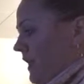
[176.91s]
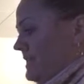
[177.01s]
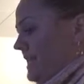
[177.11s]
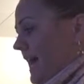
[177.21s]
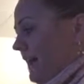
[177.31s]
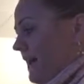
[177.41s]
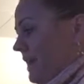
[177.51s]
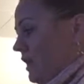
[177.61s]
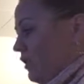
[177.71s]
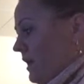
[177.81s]
It is
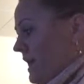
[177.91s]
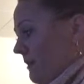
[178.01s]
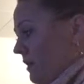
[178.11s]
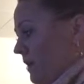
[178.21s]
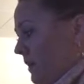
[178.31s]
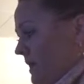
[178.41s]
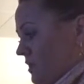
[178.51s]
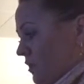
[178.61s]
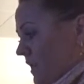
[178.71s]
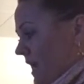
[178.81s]
highlighted in green. I'm going to
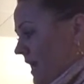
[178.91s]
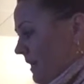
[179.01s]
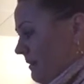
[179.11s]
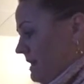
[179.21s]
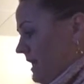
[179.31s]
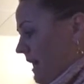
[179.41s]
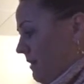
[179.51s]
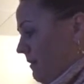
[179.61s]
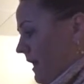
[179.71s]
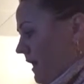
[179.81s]
press OK. I'm going to
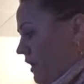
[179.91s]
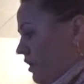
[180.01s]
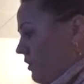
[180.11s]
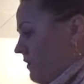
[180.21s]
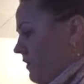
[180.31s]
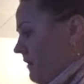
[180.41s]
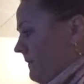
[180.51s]
type in my code.